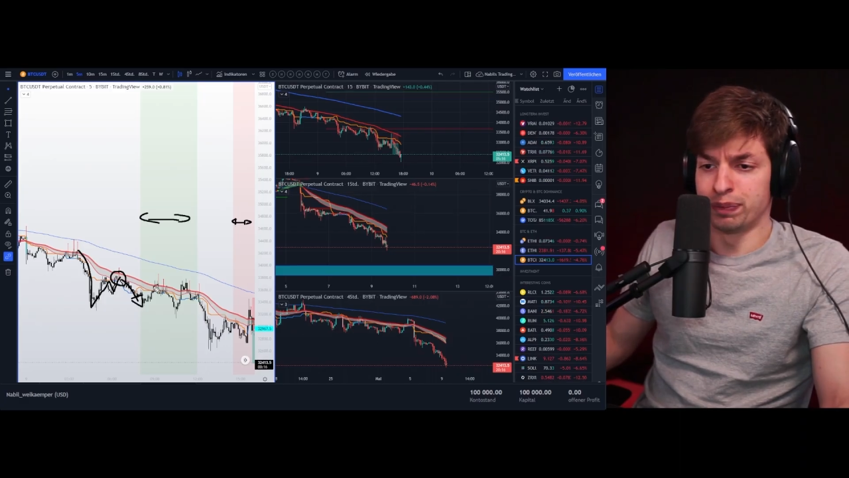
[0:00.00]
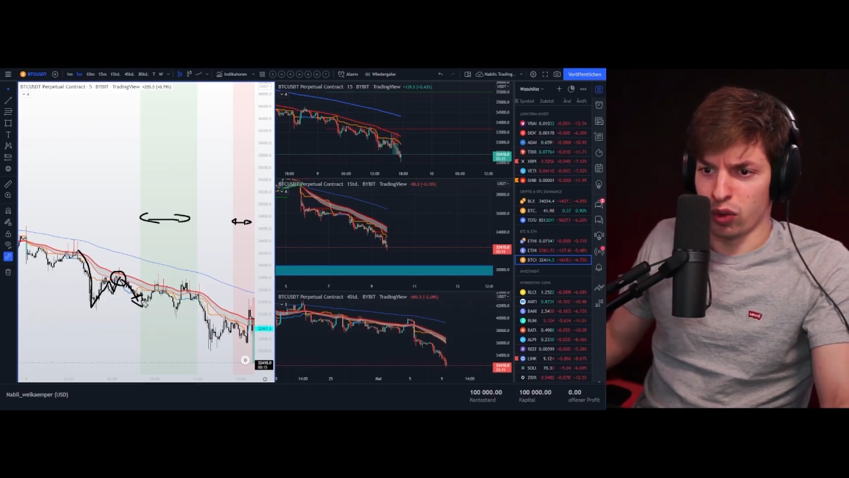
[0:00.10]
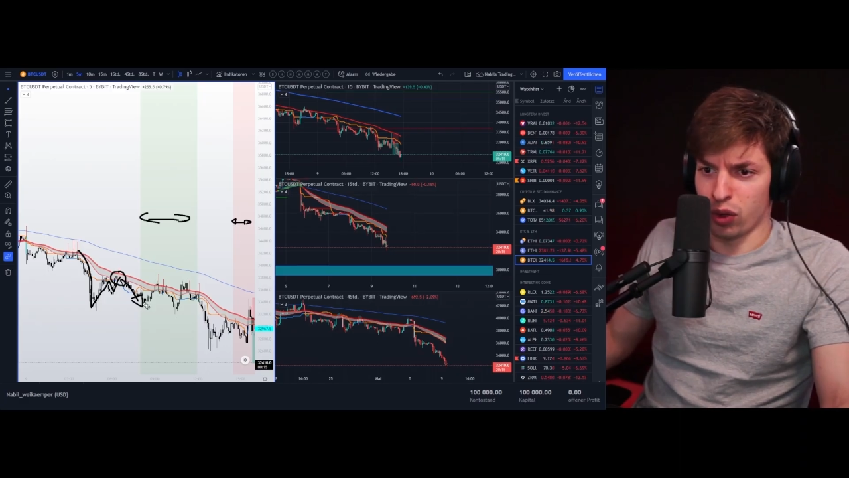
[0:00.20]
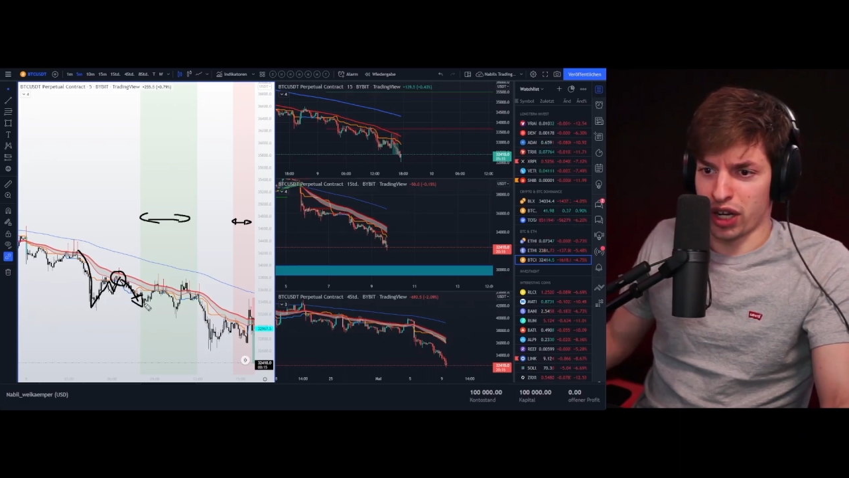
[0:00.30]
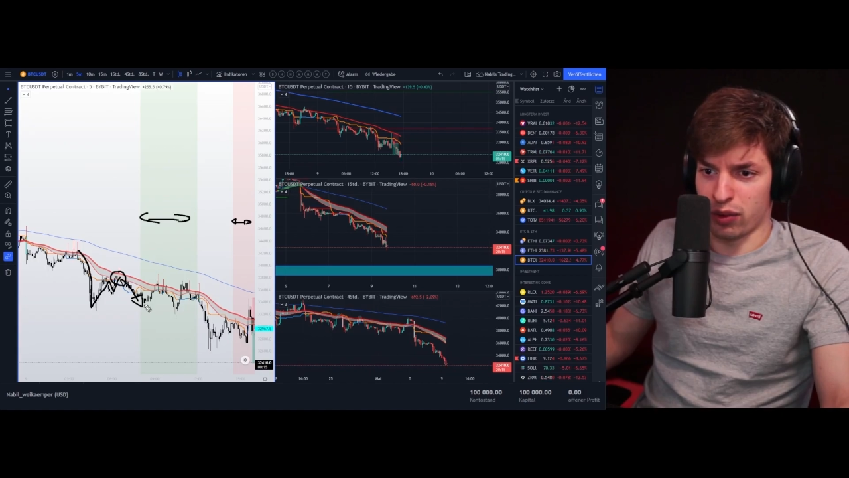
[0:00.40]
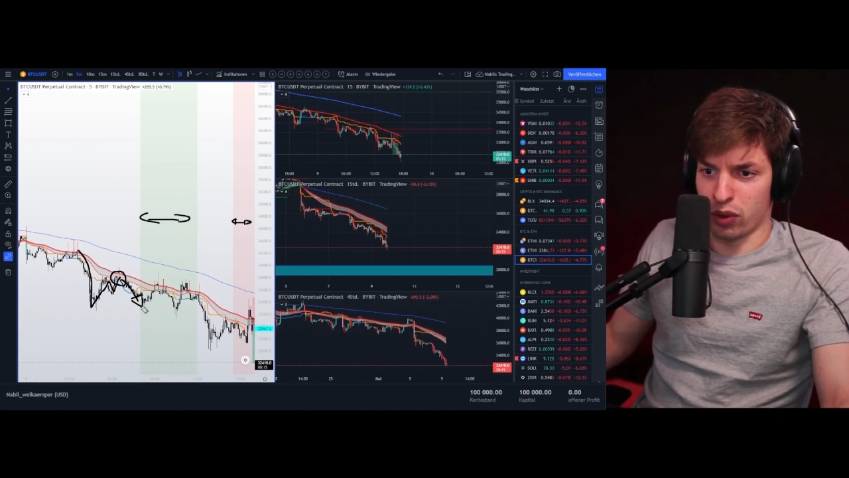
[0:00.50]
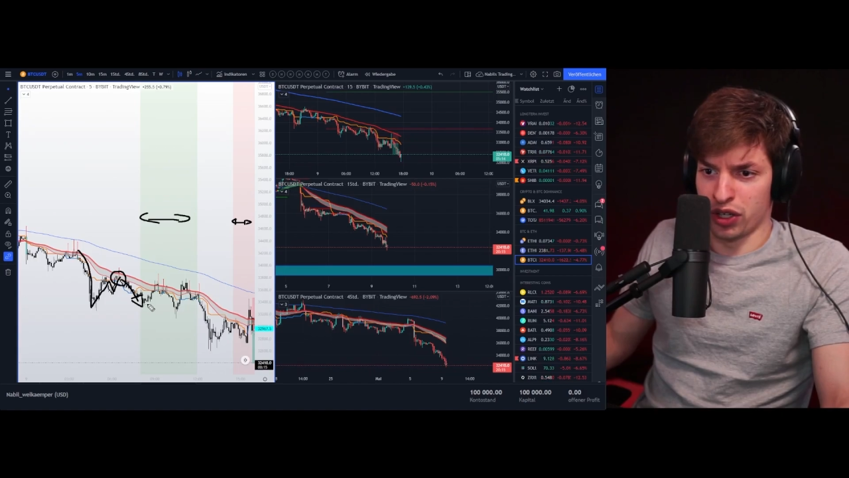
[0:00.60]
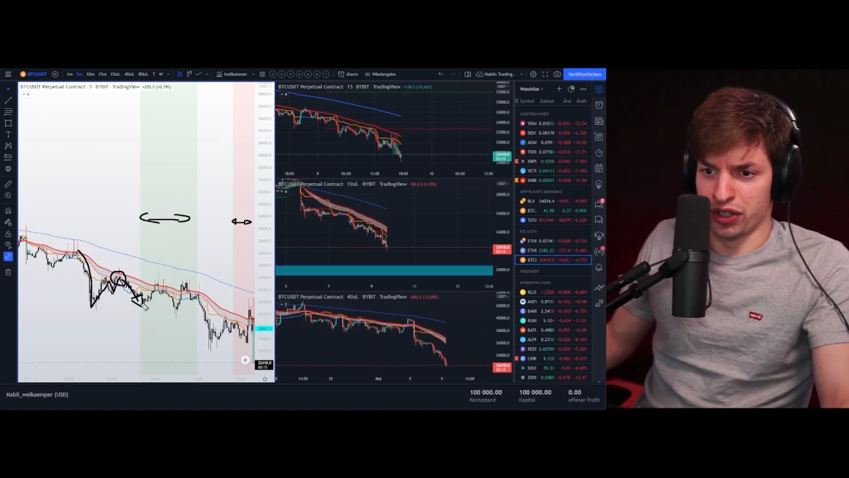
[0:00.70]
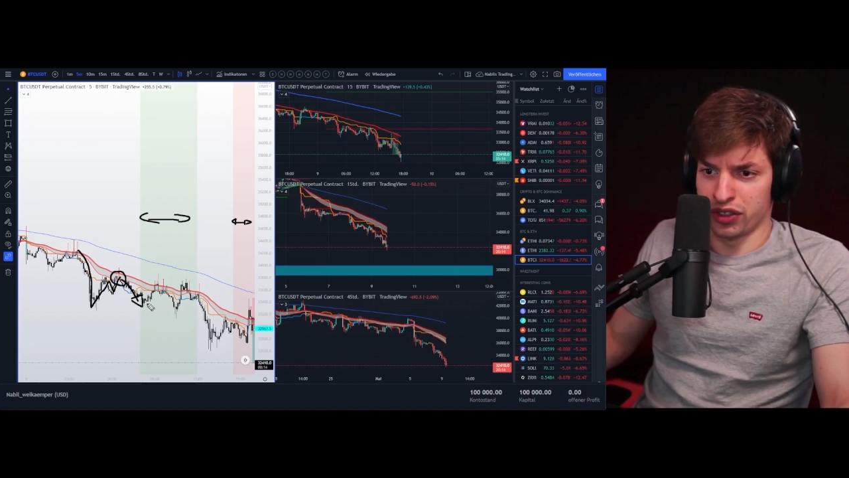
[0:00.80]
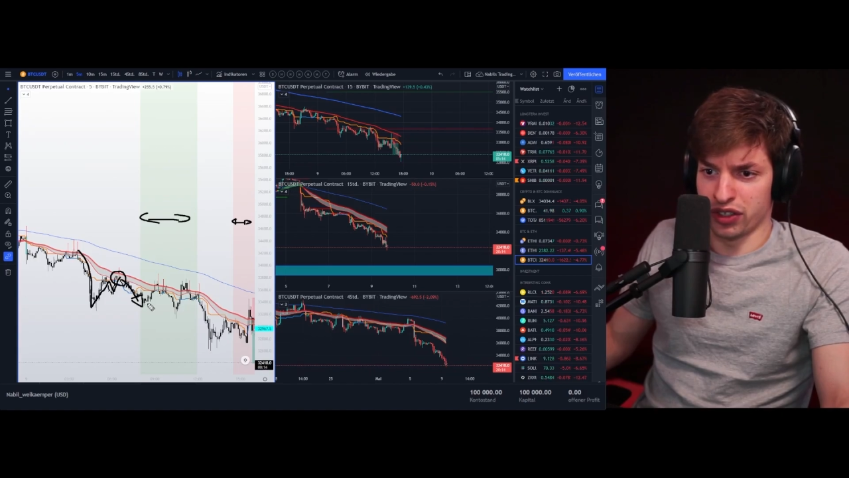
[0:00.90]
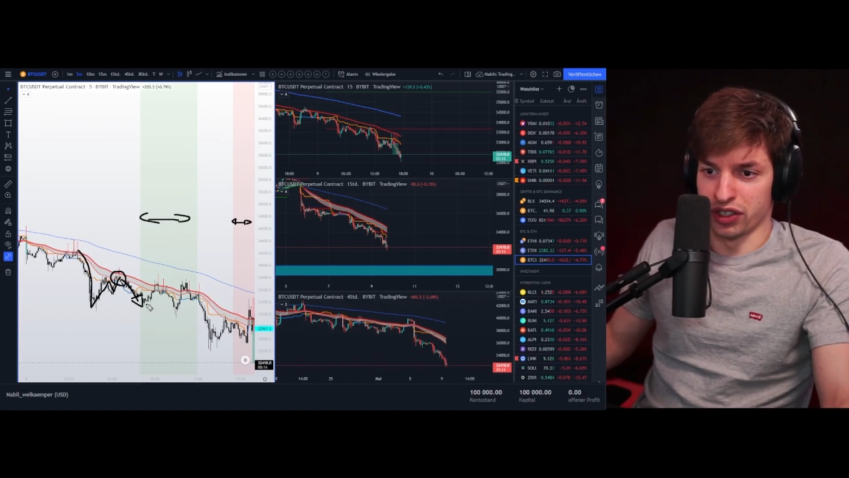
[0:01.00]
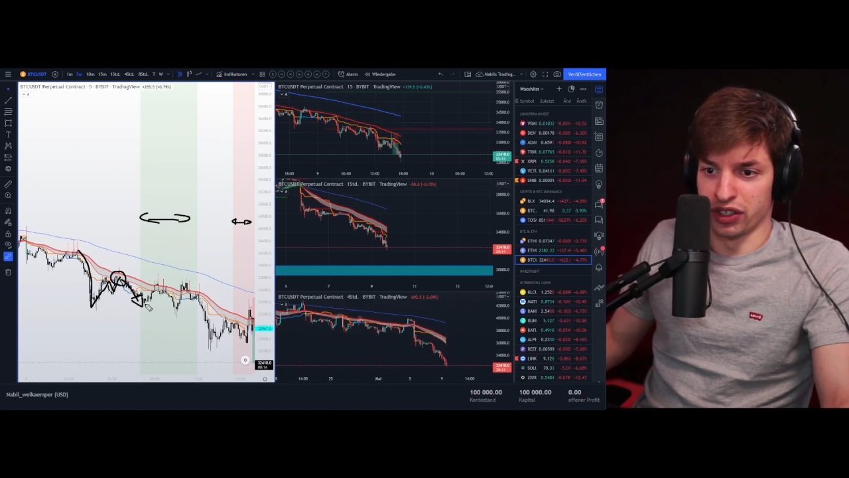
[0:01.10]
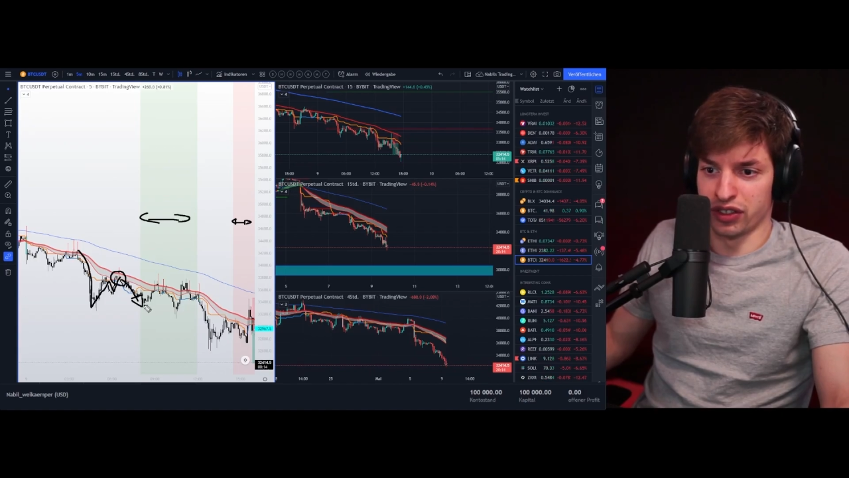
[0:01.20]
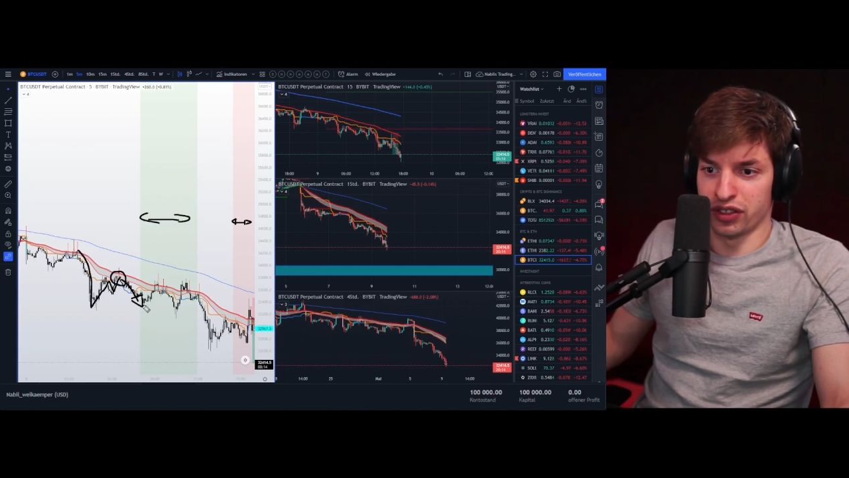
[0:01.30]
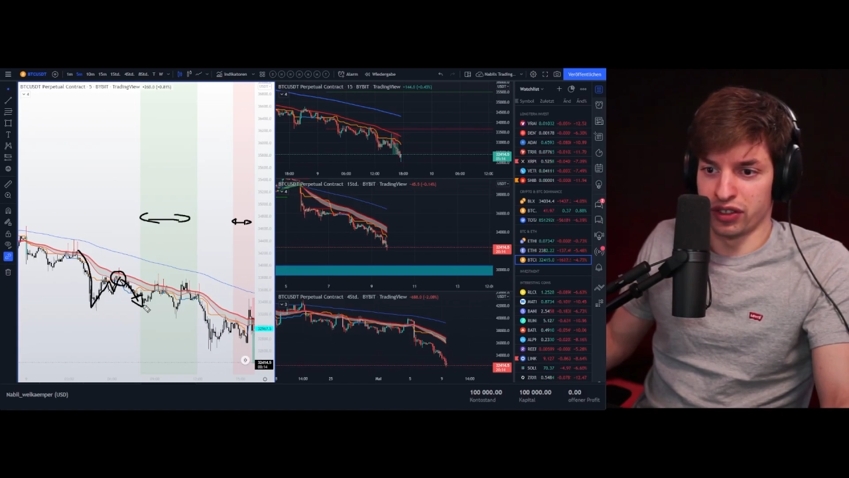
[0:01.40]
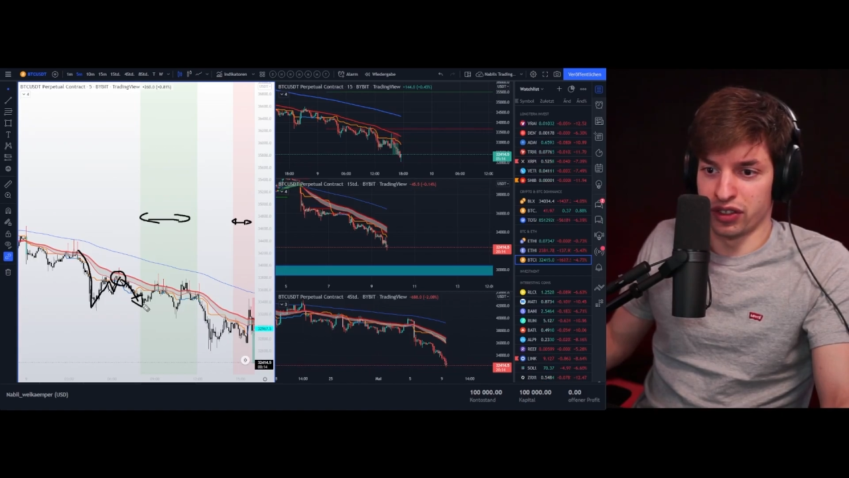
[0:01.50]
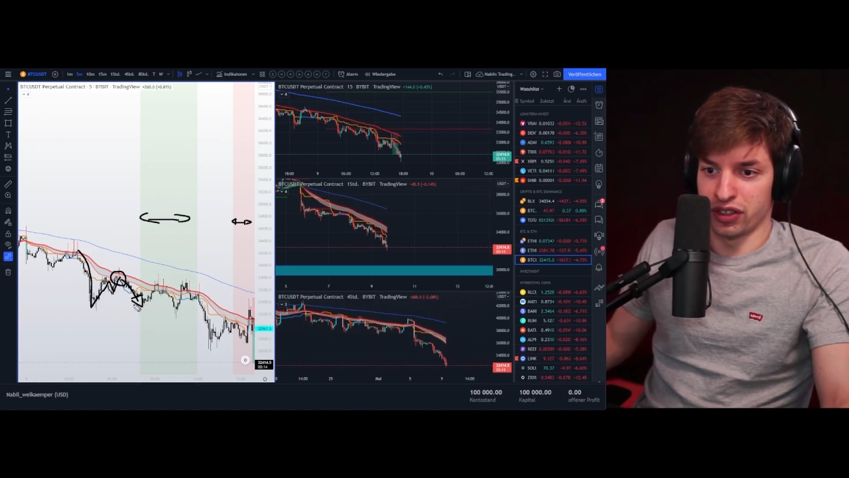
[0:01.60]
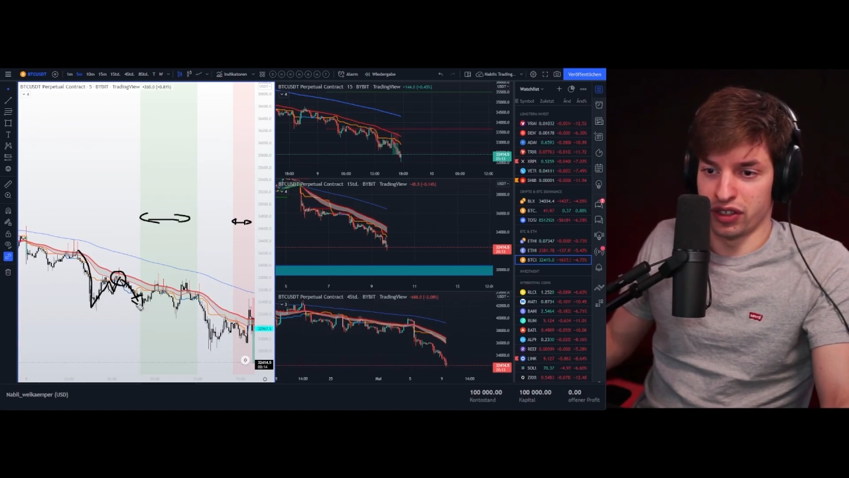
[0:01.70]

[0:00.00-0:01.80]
what I want is,